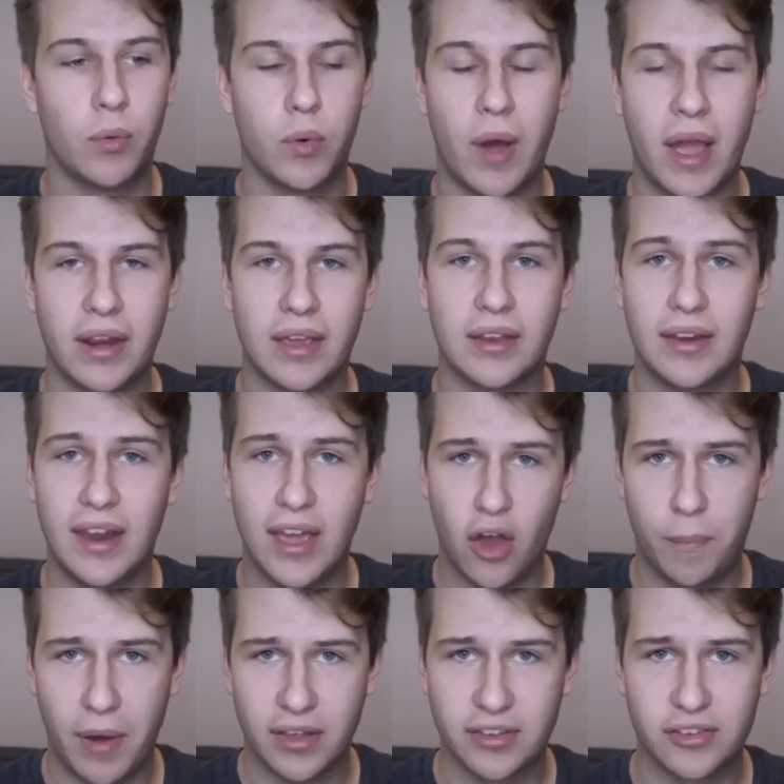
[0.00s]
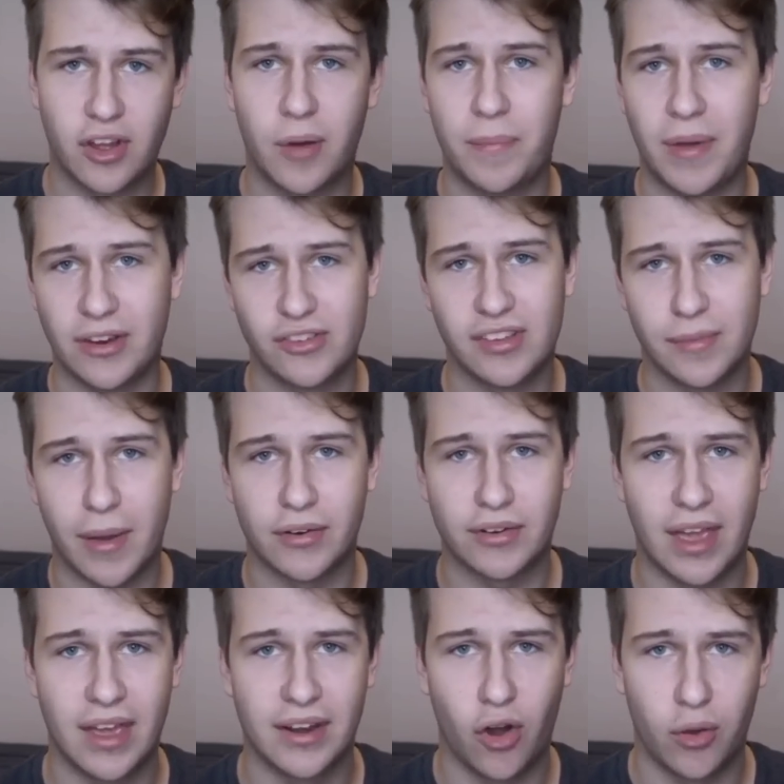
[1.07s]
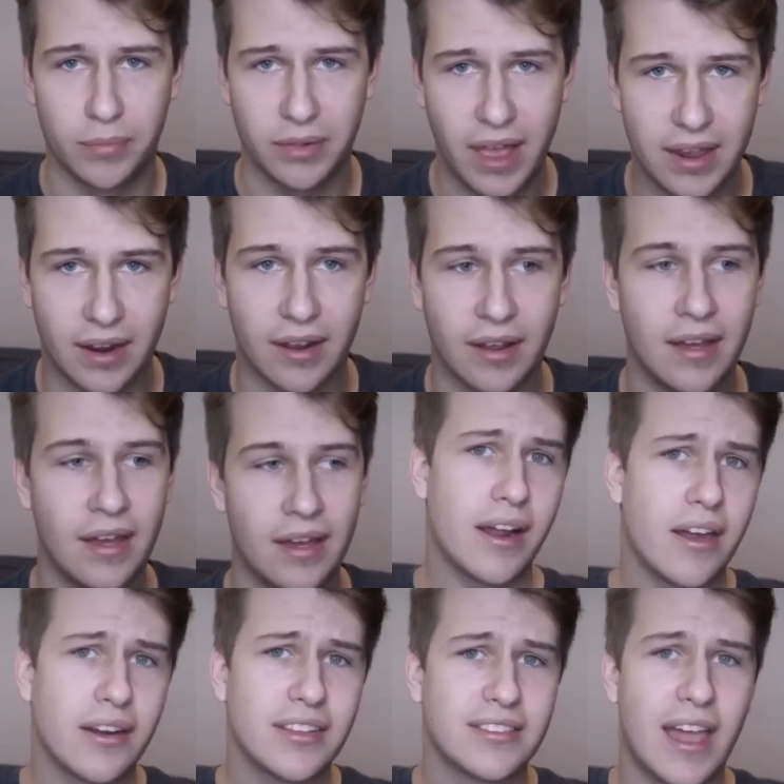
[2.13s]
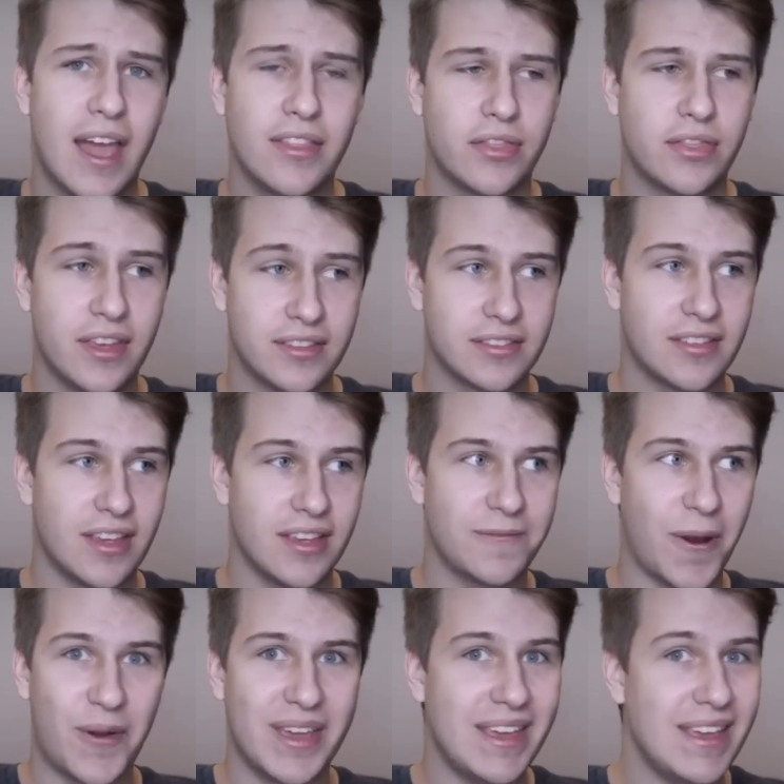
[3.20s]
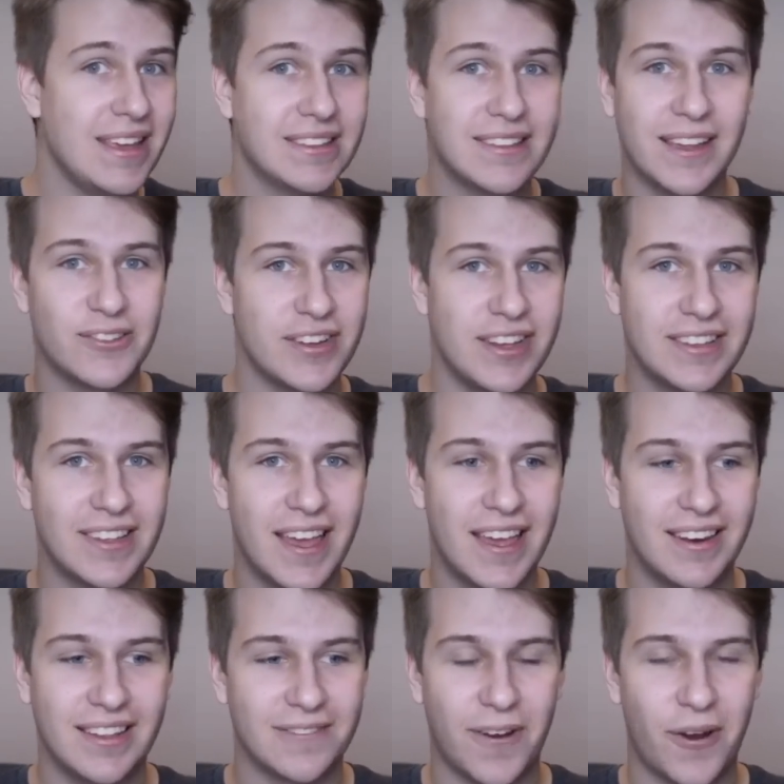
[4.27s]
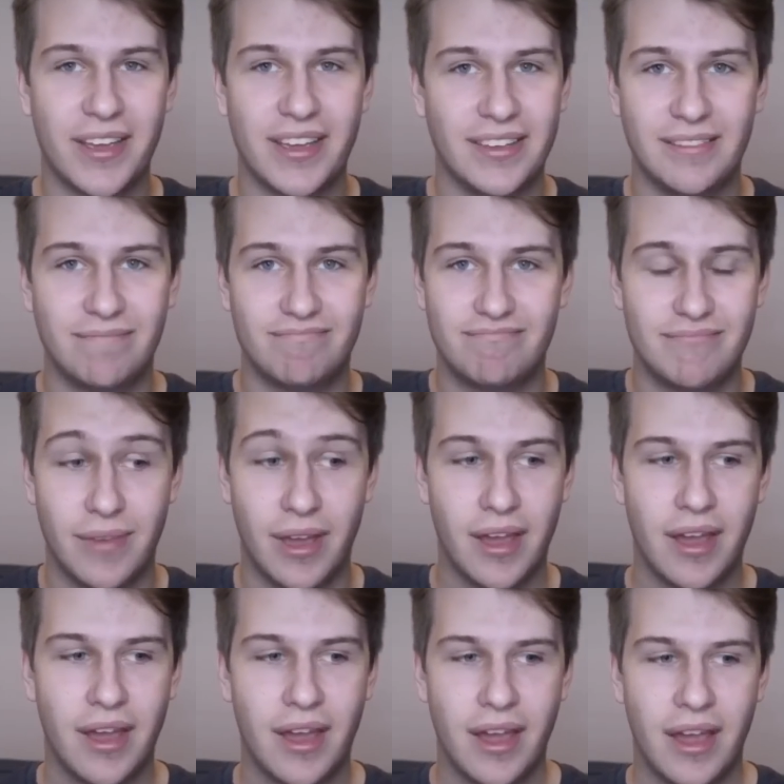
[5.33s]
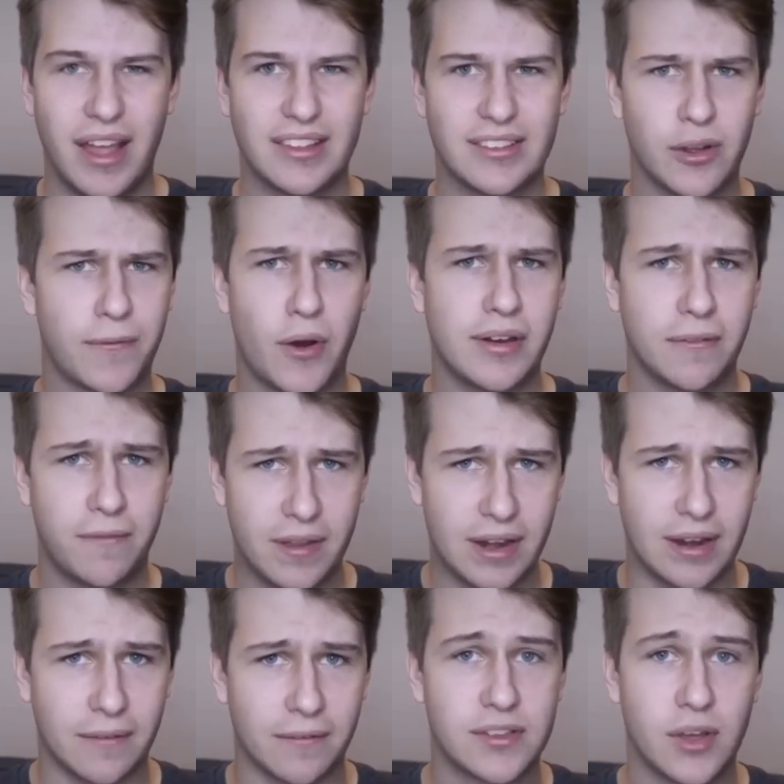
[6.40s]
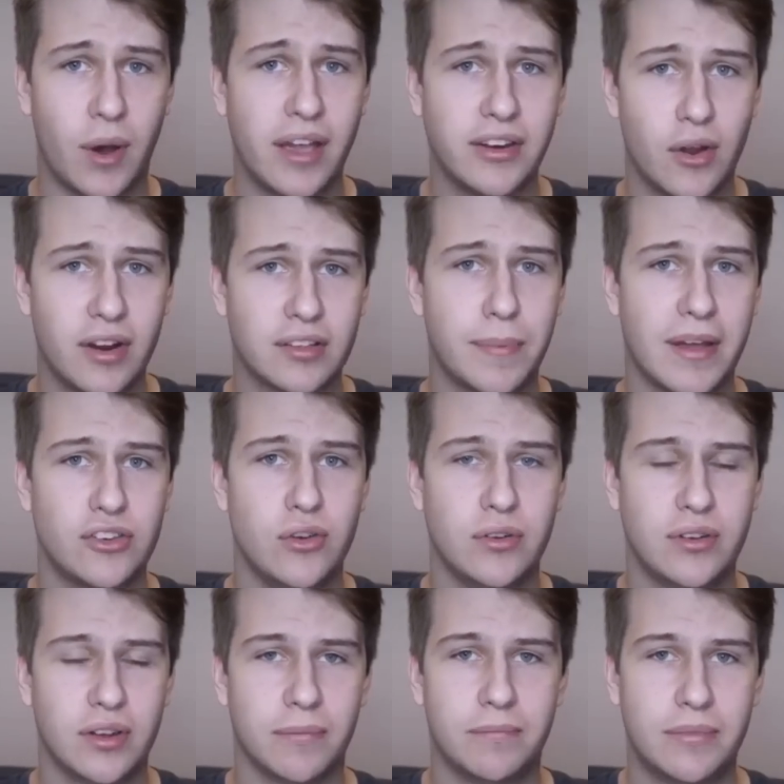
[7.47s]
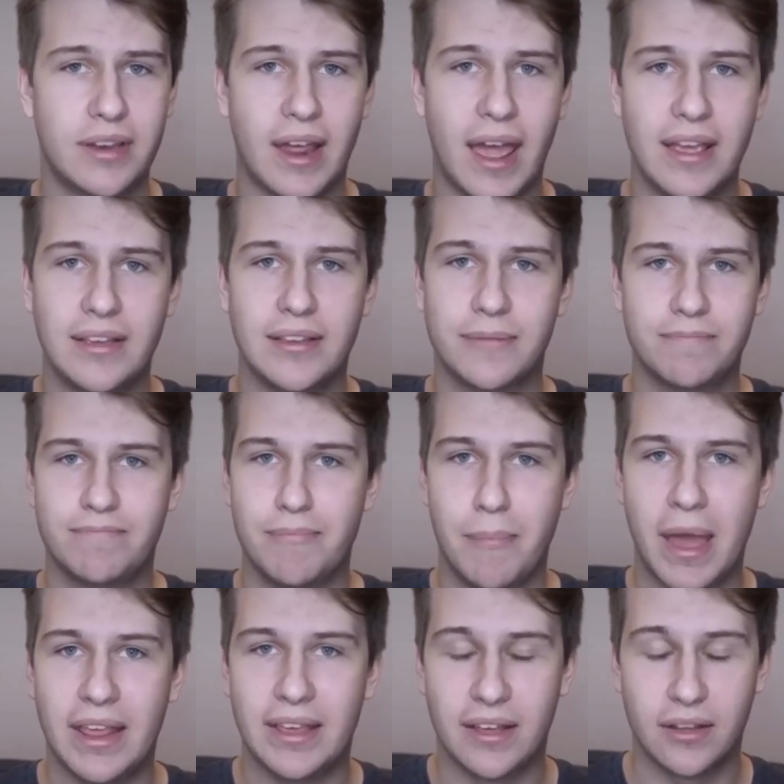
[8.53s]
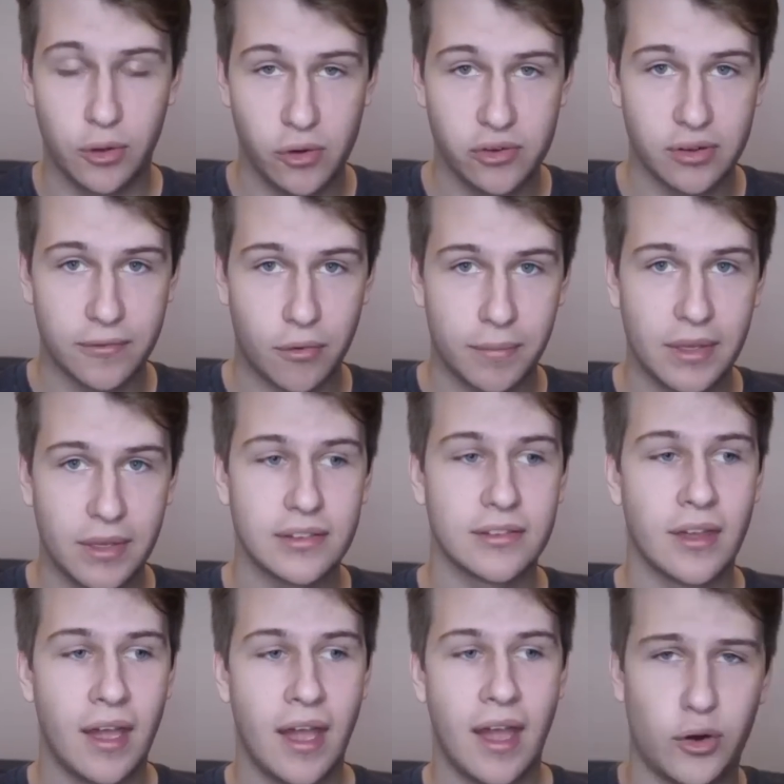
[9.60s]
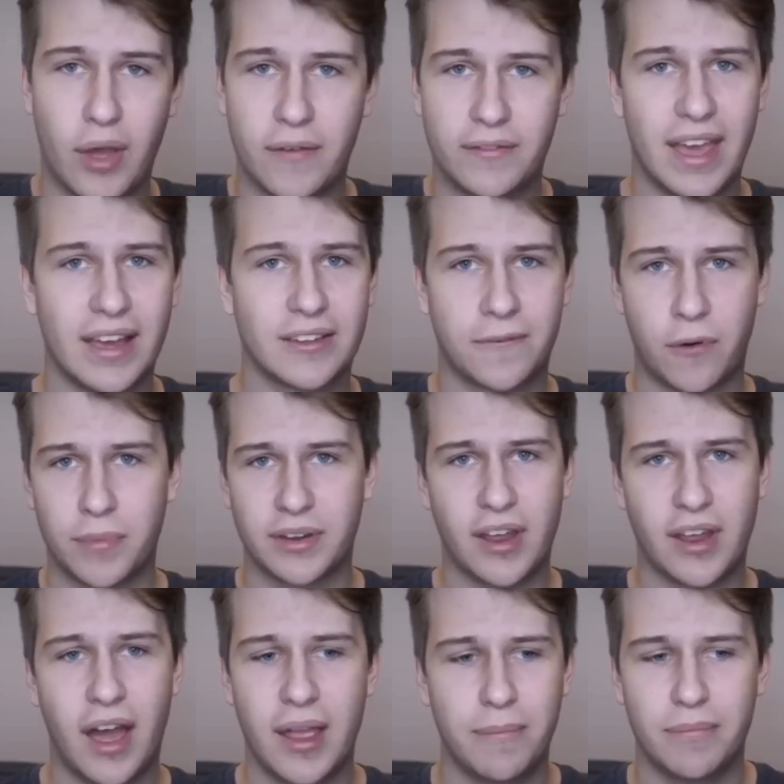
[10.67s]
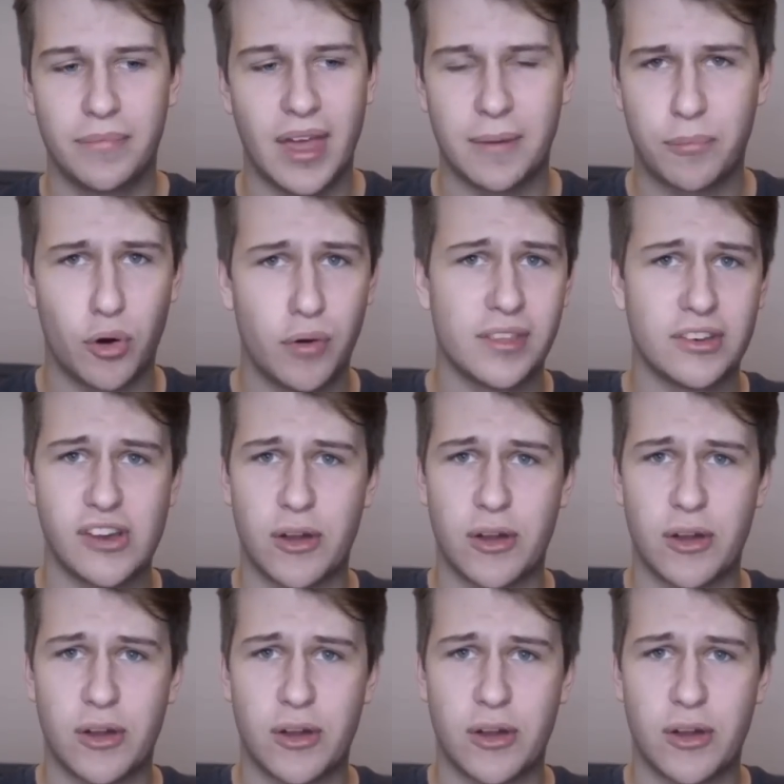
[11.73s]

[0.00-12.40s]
While we're waiting near her bus stop and she's about to head home later. And I understand that this is very he said, she said. It's not very definitive, so I don't expect you to take many conclusions from this. I do have text from the time that